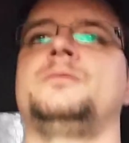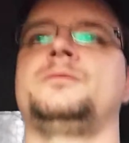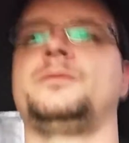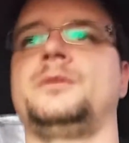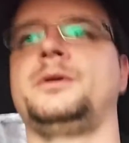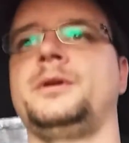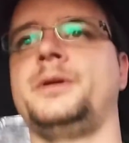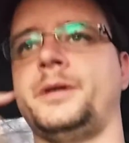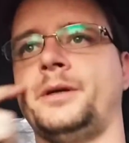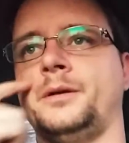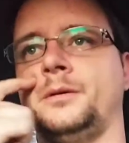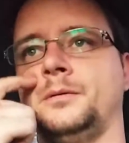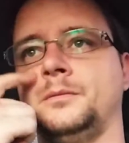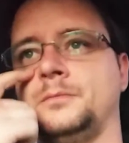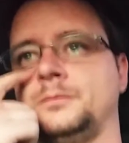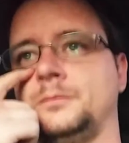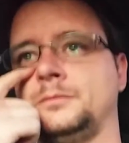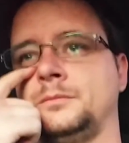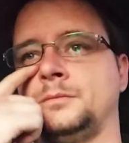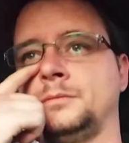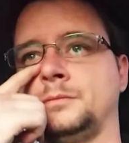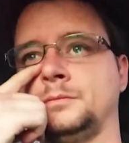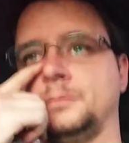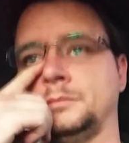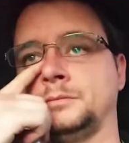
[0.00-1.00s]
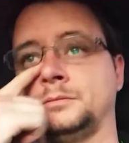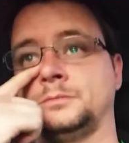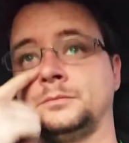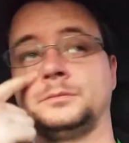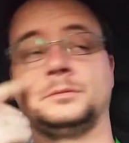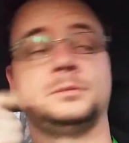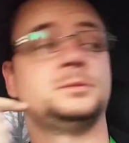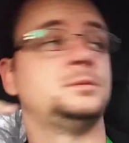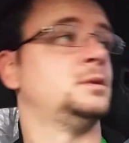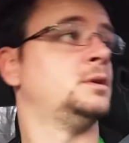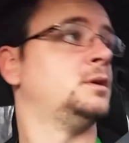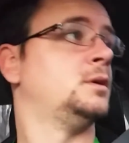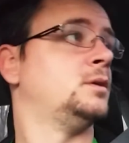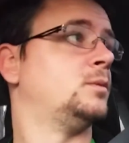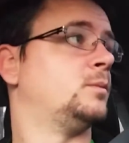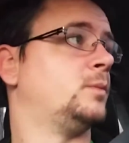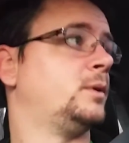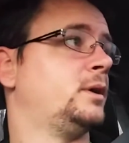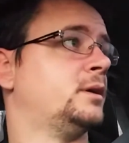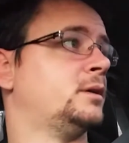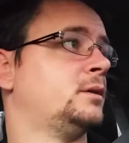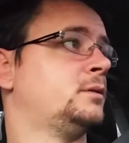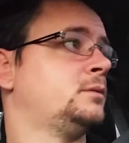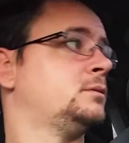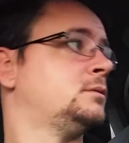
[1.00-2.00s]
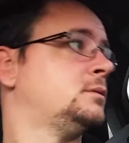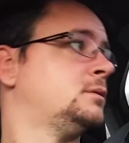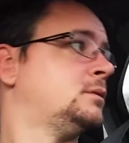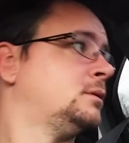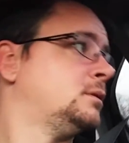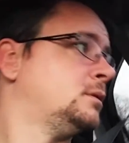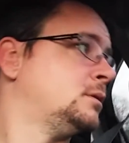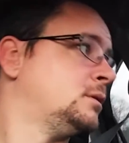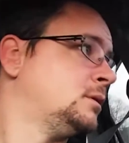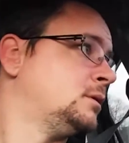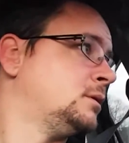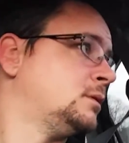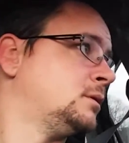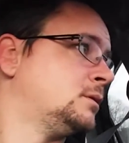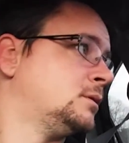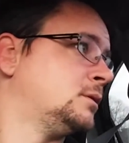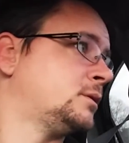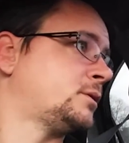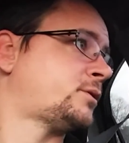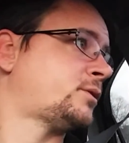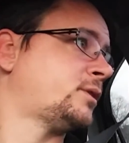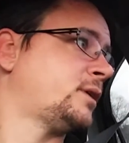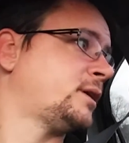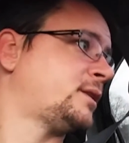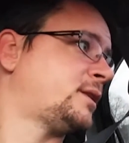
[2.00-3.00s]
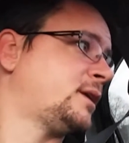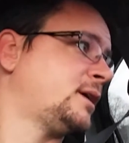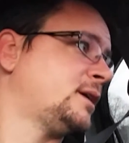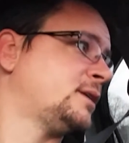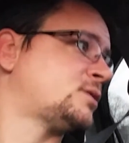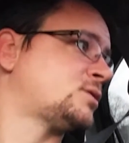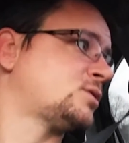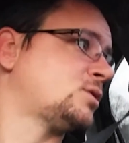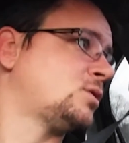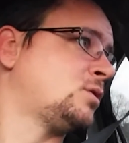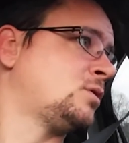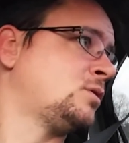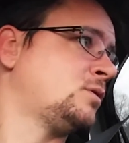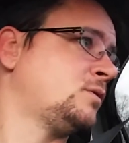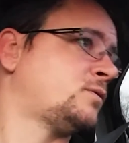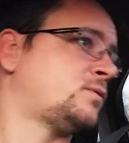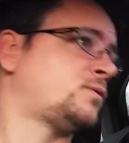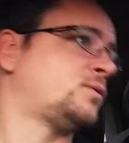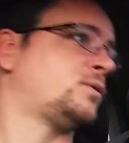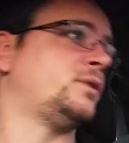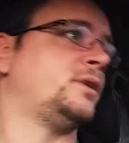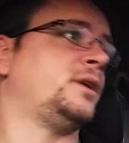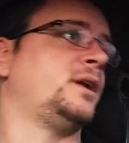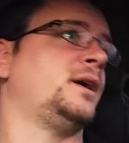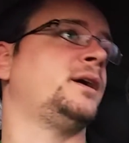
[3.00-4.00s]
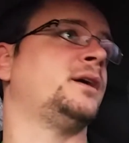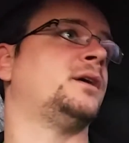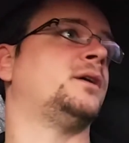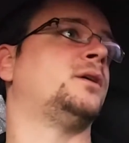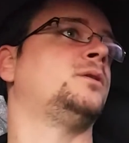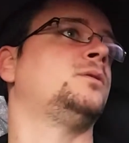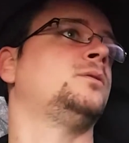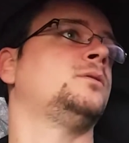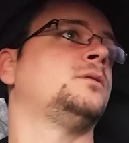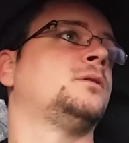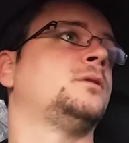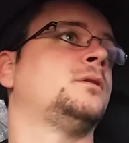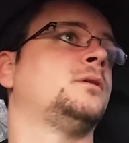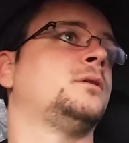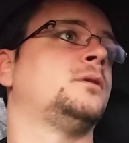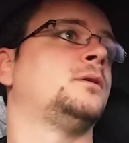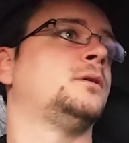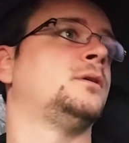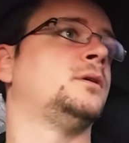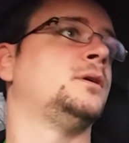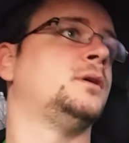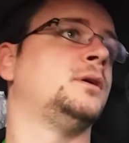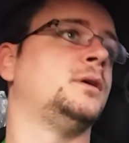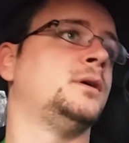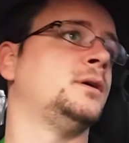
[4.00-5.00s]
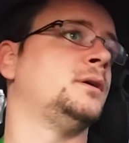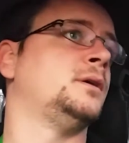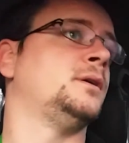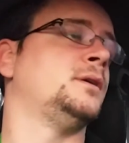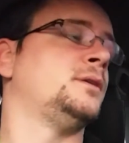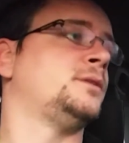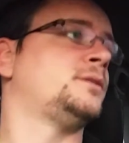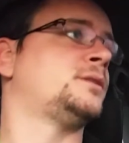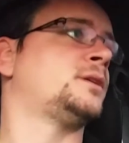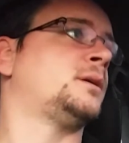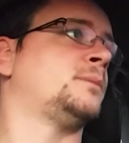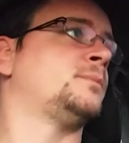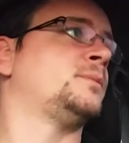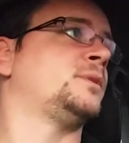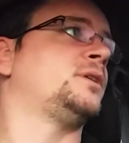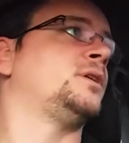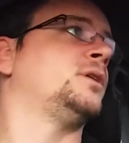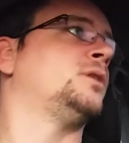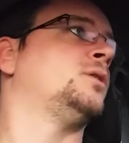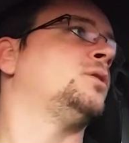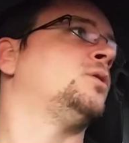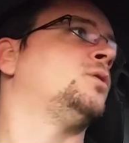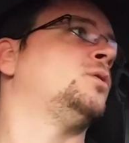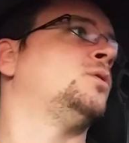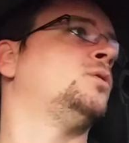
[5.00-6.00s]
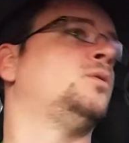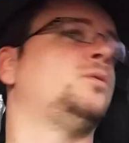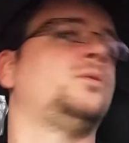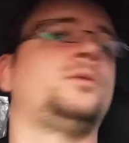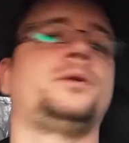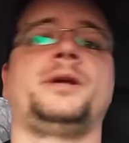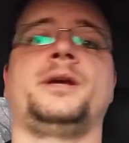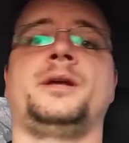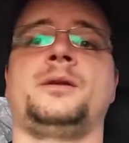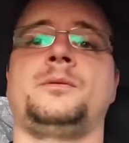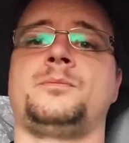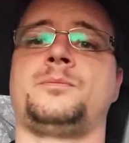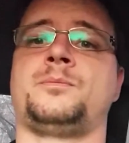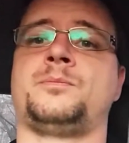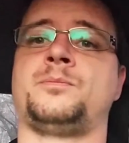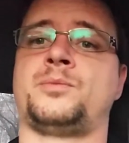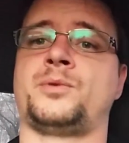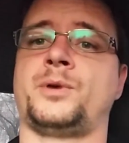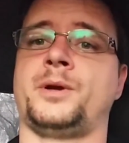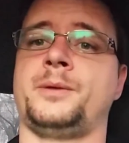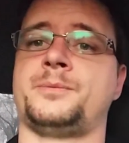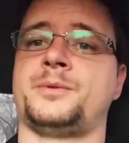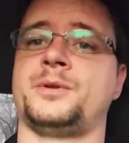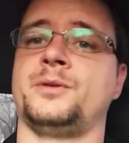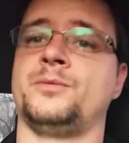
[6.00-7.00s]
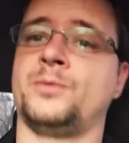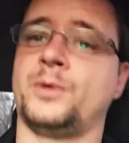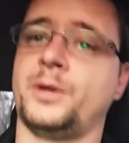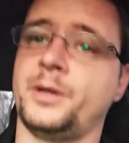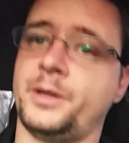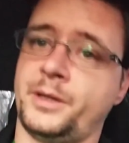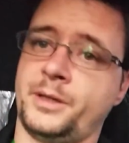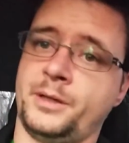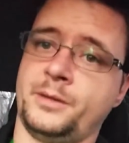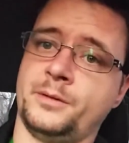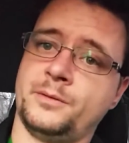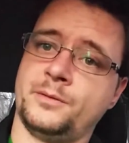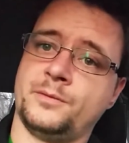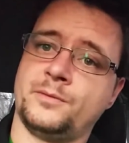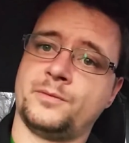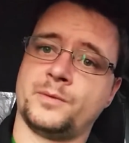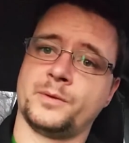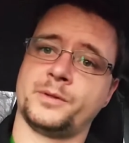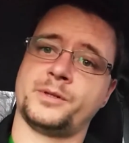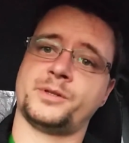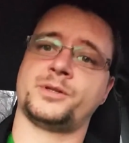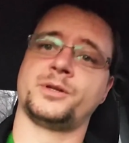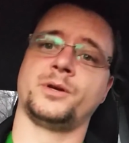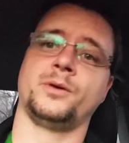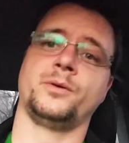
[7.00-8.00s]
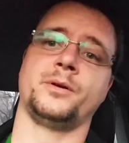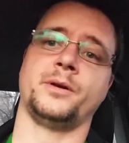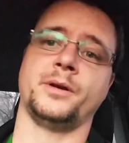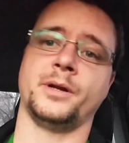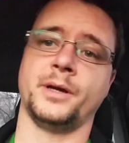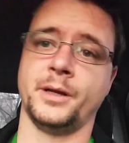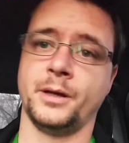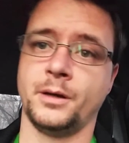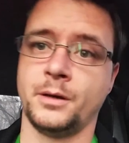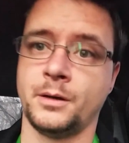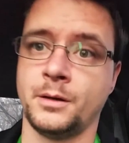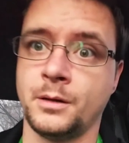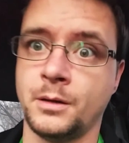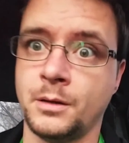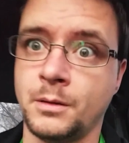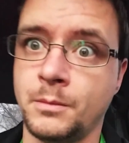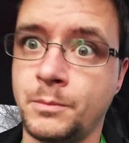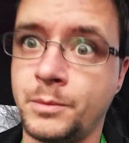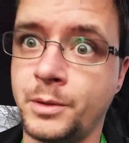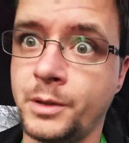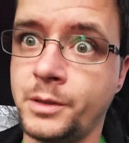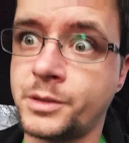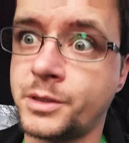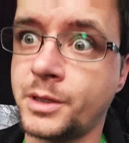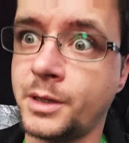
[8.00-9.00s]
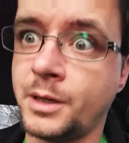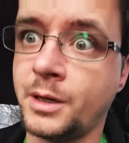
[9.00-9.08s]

Alright. Well, looks like that's all for now. Time to go get prepped and ready for the show tonight. Peace